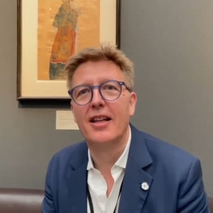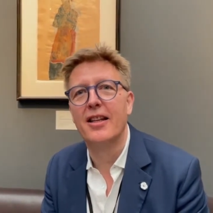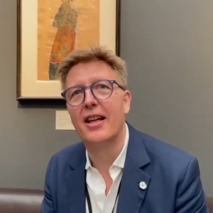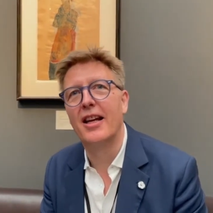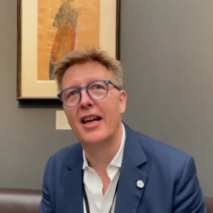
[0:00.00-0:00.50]

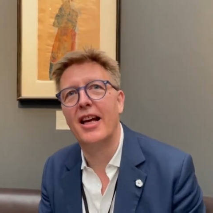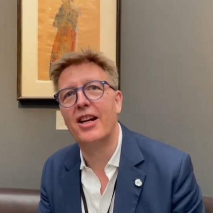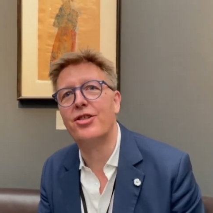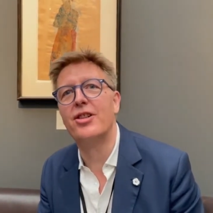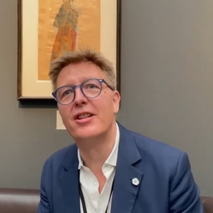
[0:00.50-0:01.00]
the
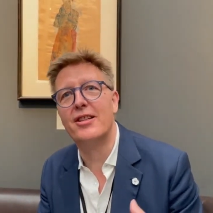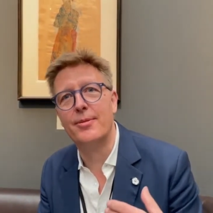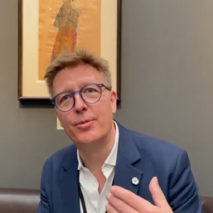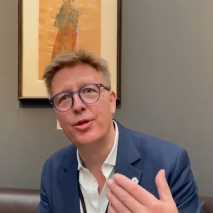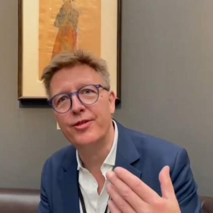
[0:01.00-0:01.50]
actionist
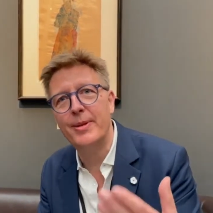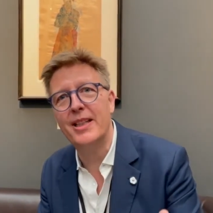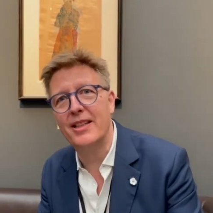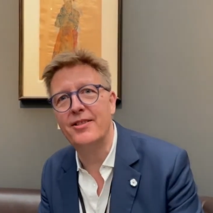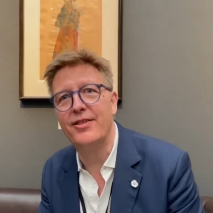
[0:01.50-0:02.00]

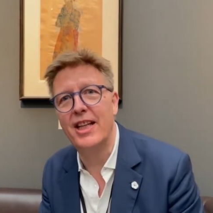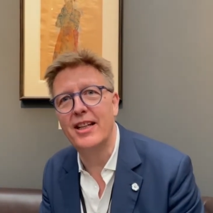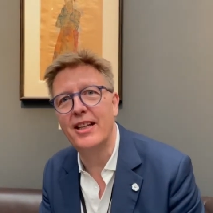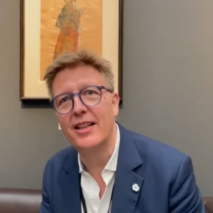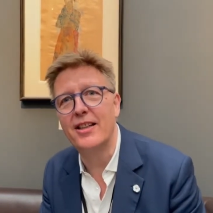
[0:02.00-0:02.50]
movement in
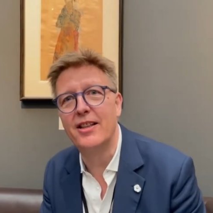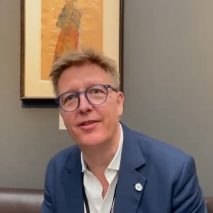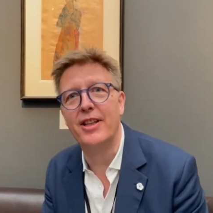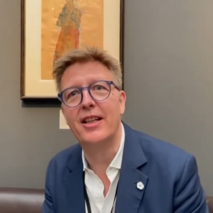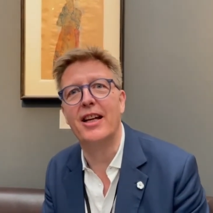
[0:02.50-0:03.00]
Vienna, the
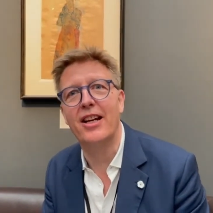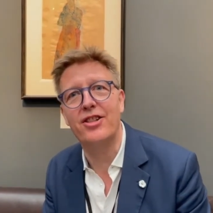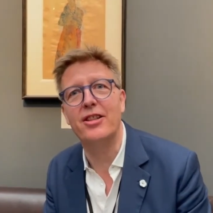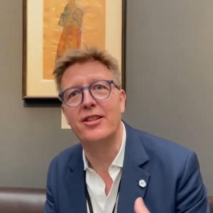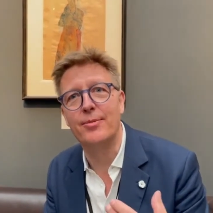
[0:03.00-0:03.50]
Vienna
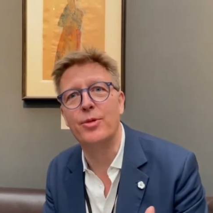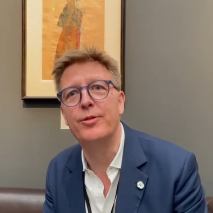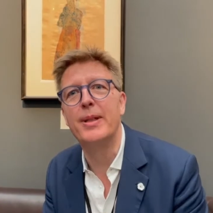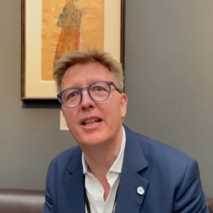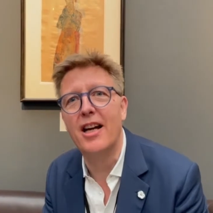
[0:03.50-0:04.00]
actionist
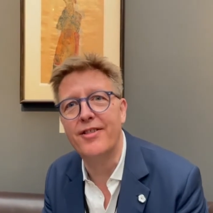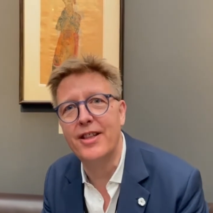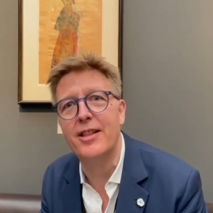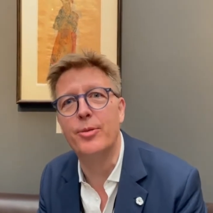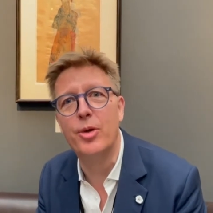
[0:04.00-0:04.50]
movement
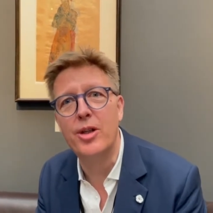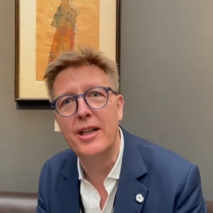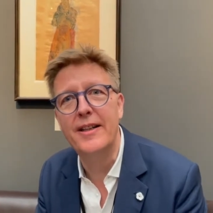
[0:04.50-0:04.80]
after the war.